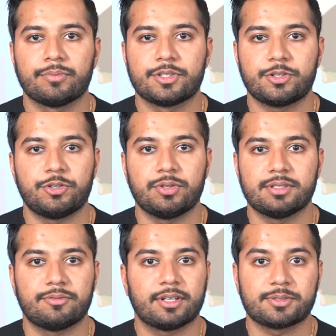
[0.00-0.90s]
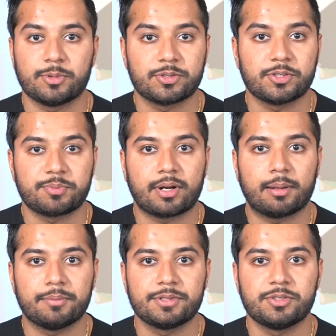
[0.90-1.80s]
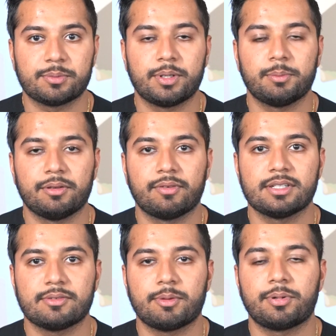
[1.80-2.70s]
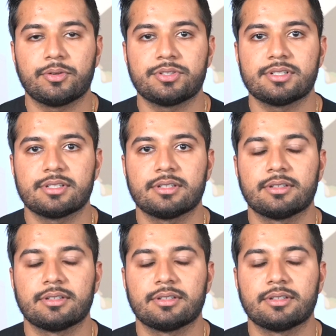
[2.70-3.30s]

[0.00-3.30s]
surgeries and fix most of those problems using minimally invasive approaches.